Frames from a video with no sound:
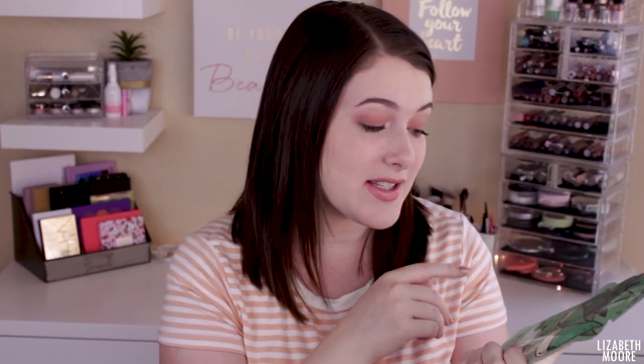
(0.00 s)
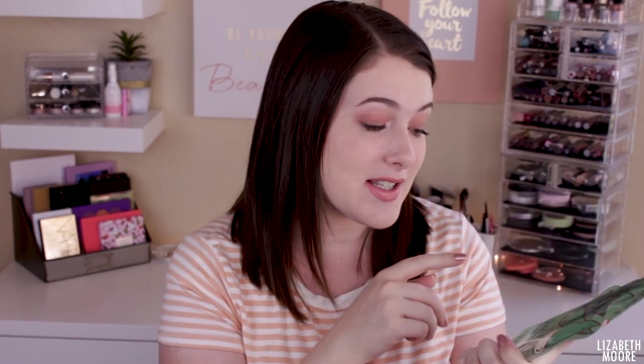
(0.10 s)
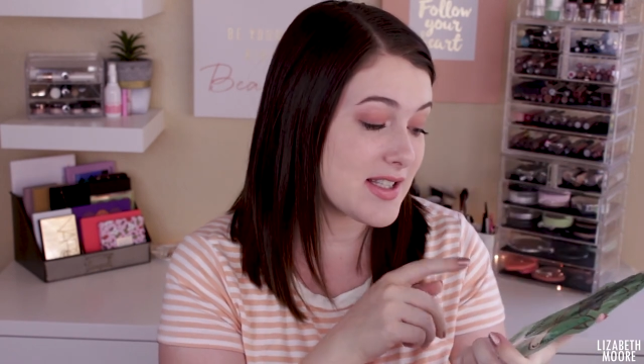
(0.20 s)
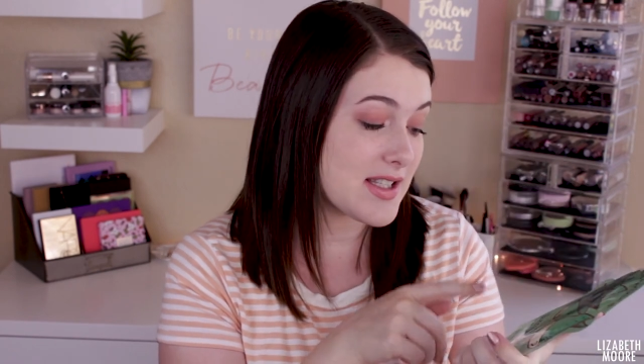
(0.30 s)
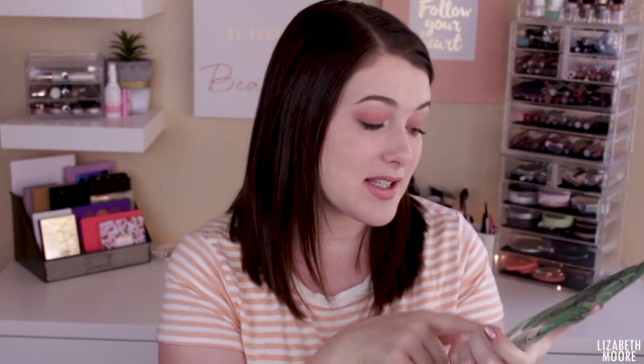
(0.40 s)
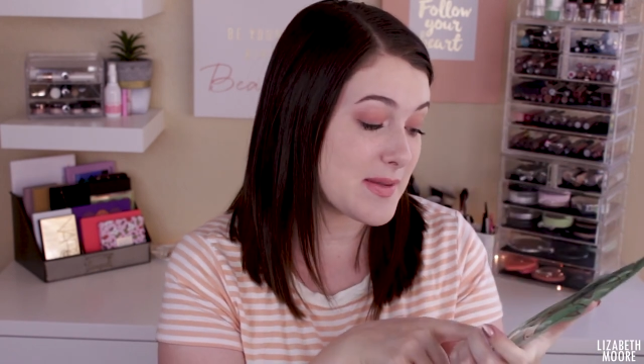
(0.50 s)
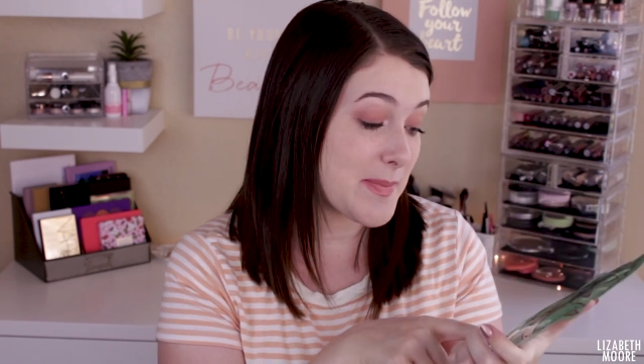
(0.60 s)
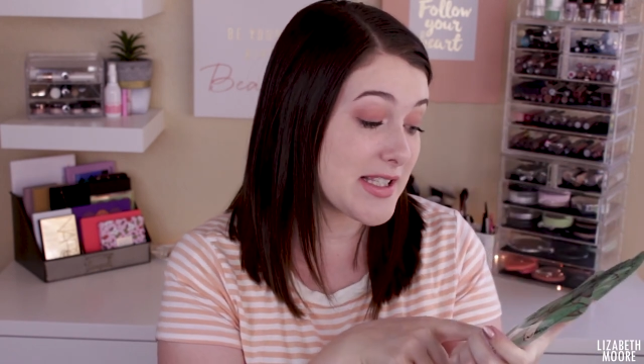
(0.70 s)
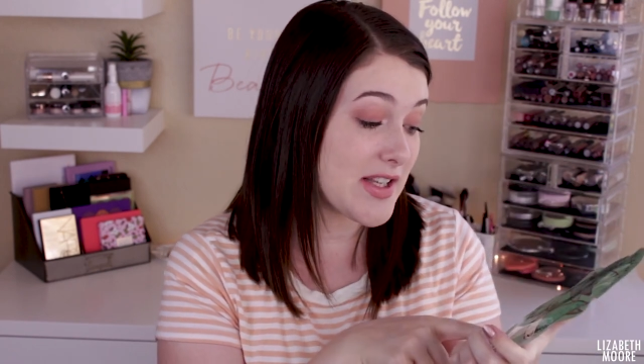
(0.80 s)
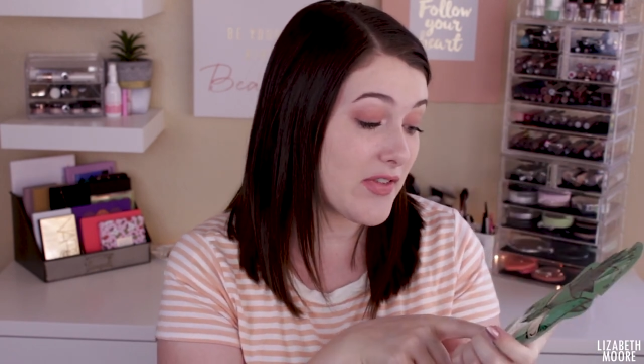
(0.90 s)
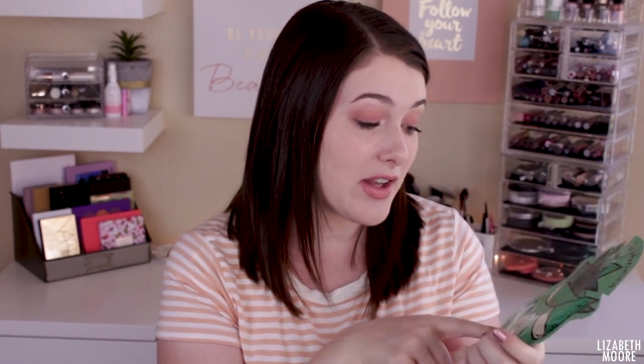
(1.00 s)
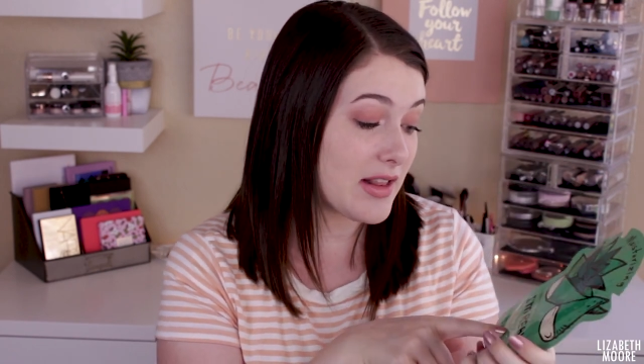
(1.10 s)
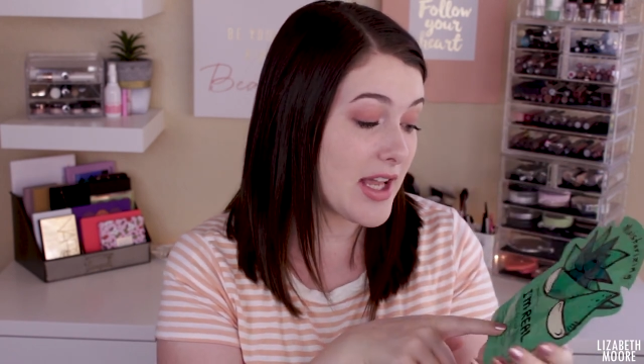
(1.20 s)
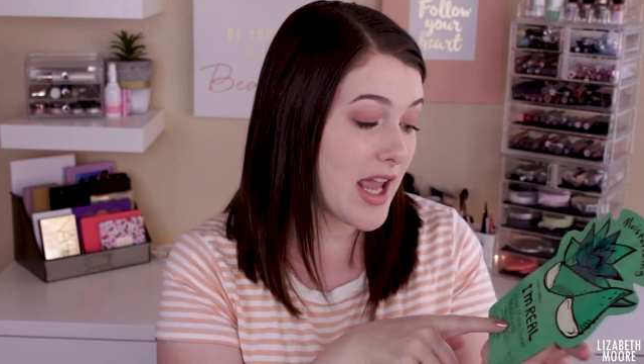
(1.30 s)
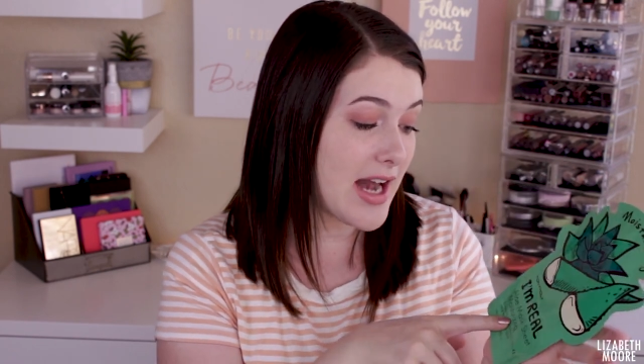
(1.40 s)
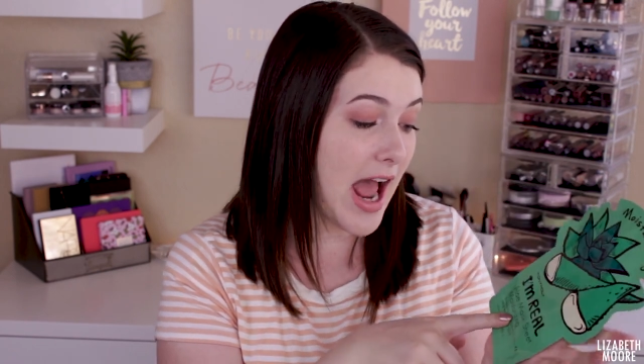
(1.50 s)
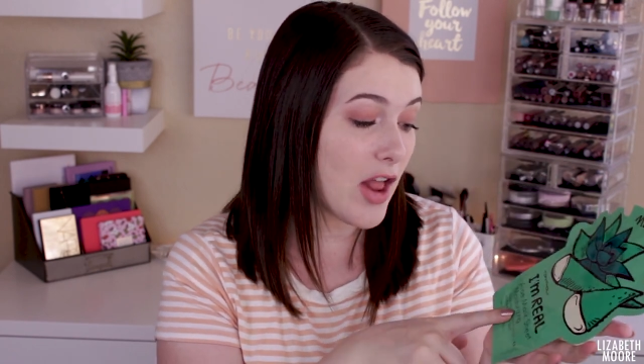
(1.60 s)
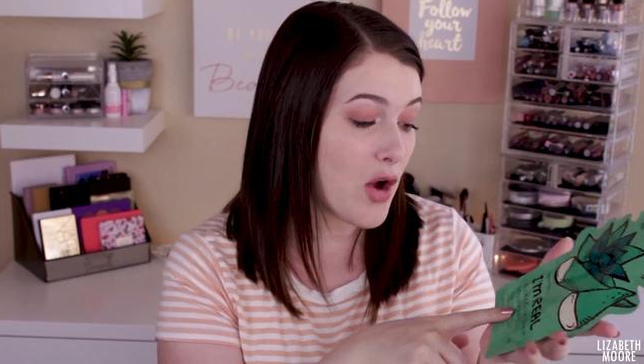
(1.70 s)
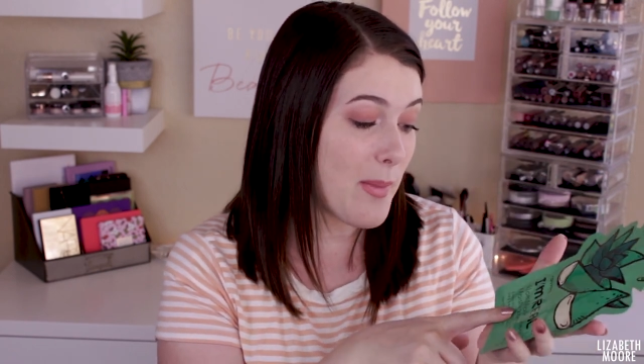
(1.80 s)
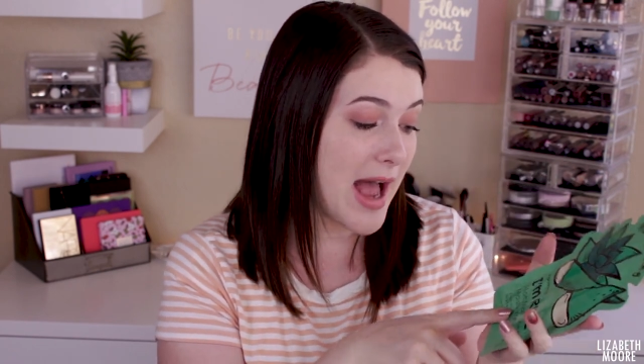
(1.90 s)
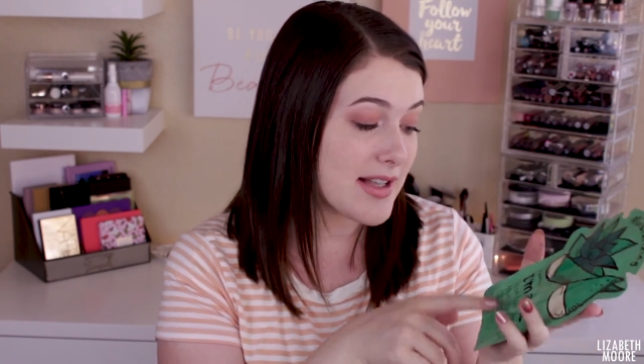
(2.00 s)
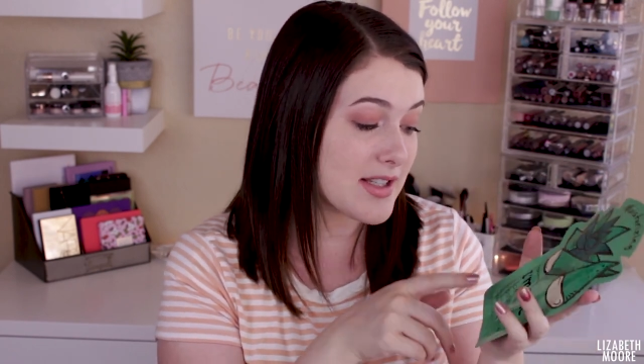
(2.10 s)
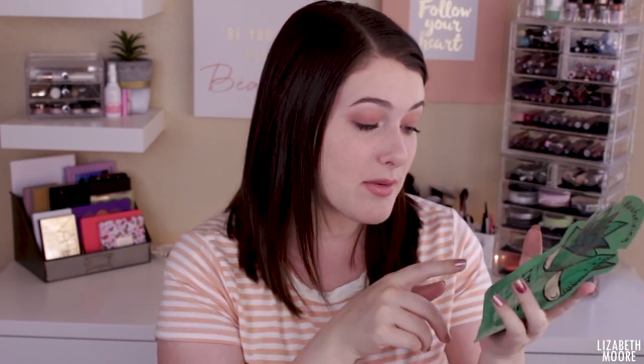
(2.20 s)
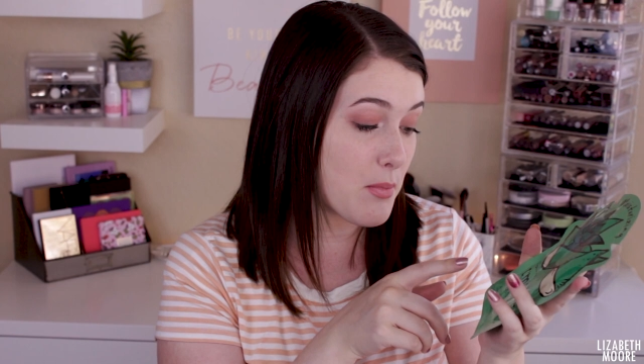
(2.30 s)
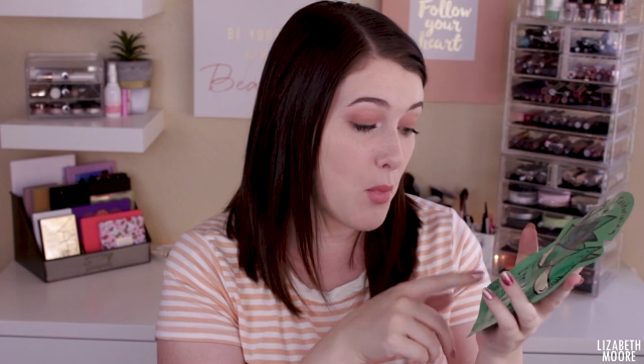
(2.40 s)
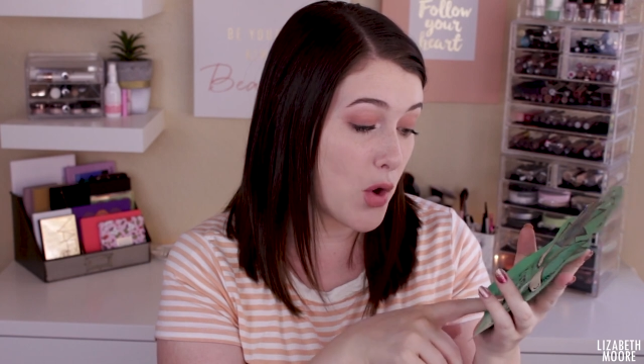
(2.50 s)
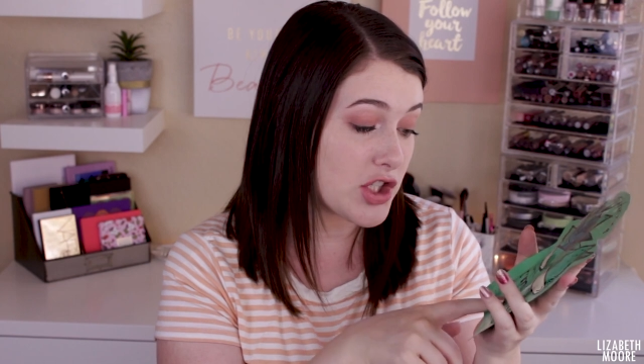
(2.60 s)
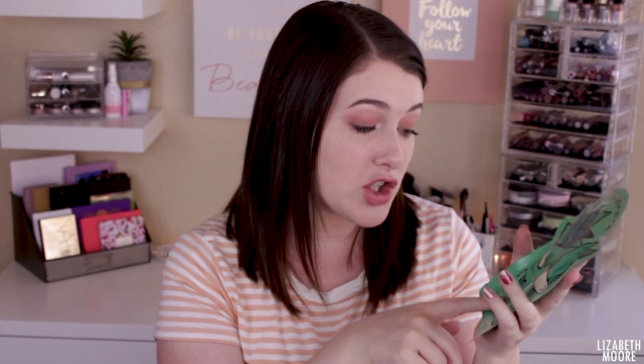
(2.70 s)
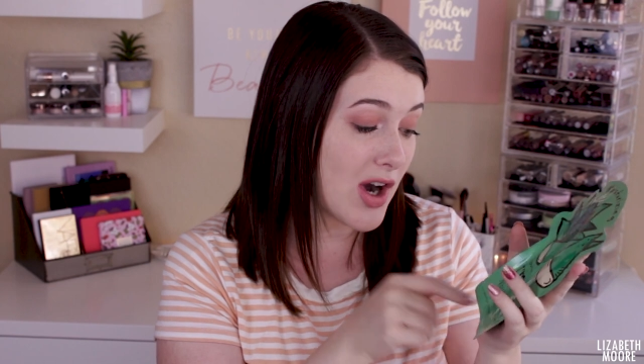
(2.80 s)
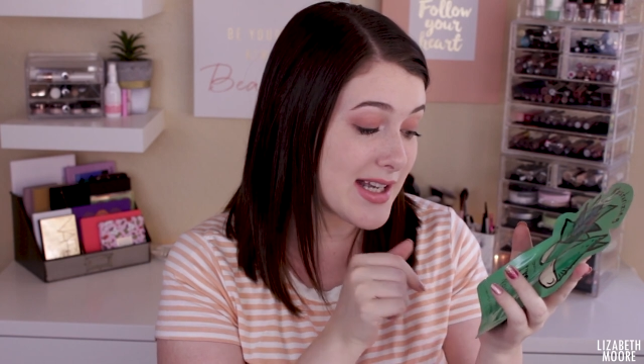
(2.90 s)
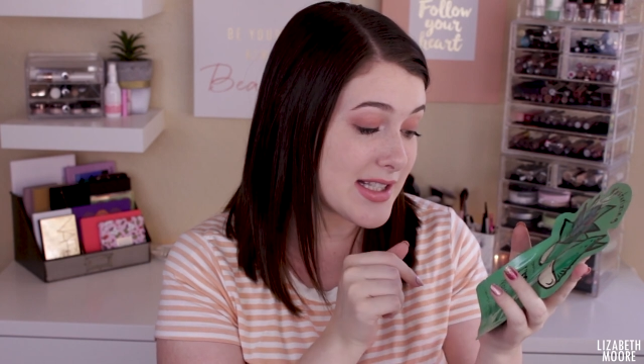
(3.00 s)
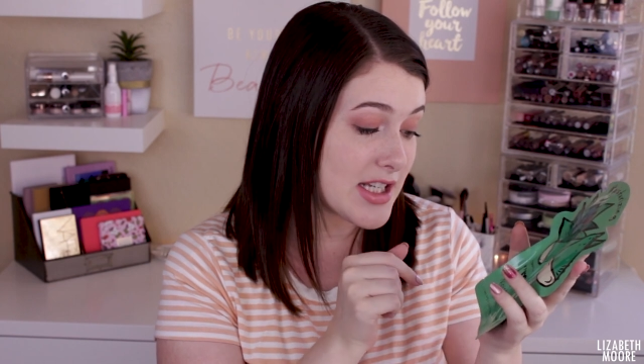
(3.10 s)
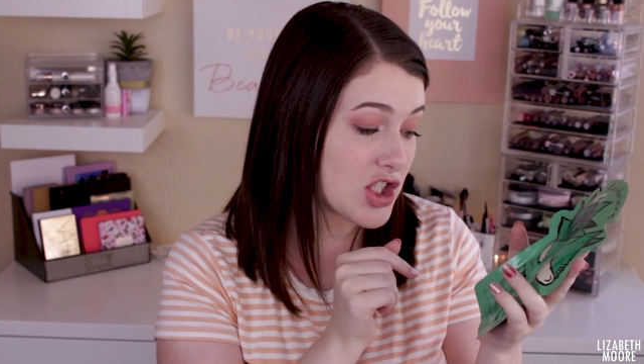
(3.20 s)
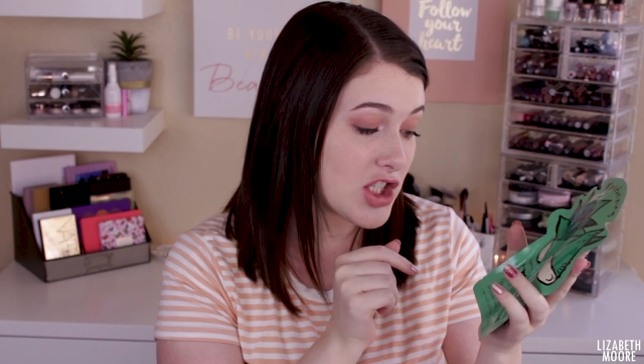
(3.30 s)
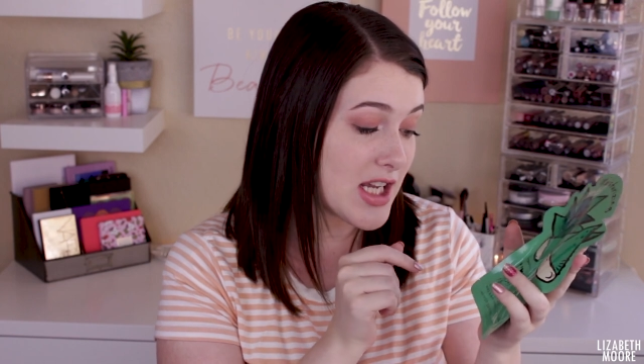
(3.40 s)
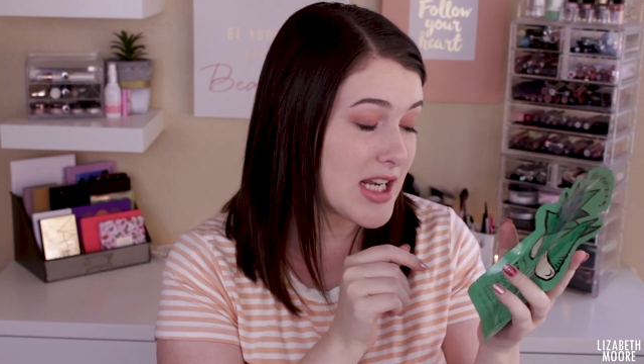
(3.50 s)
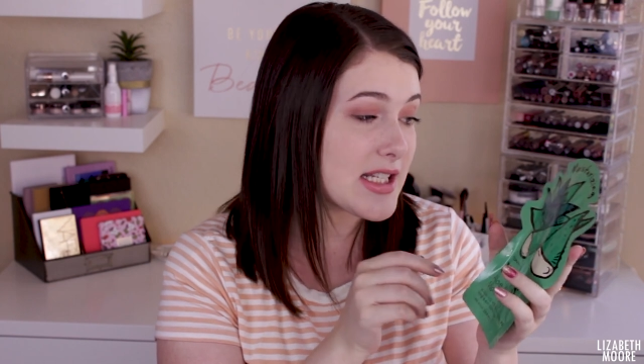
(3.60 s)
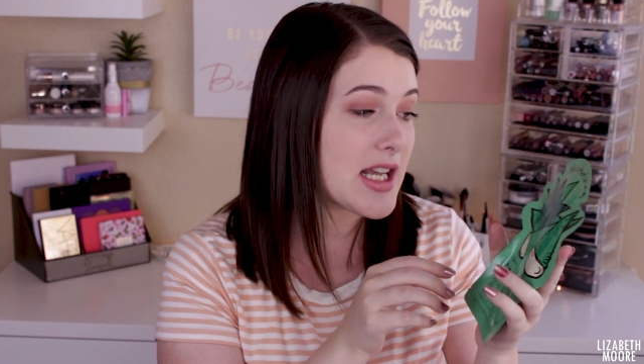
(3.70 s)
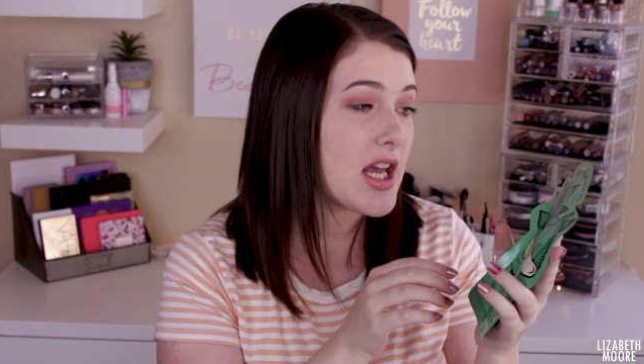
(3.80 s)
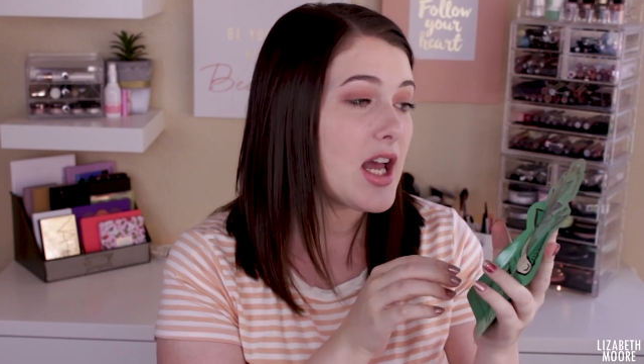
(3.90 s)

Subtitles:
This is specifically an aloe mask moisturizing sheet.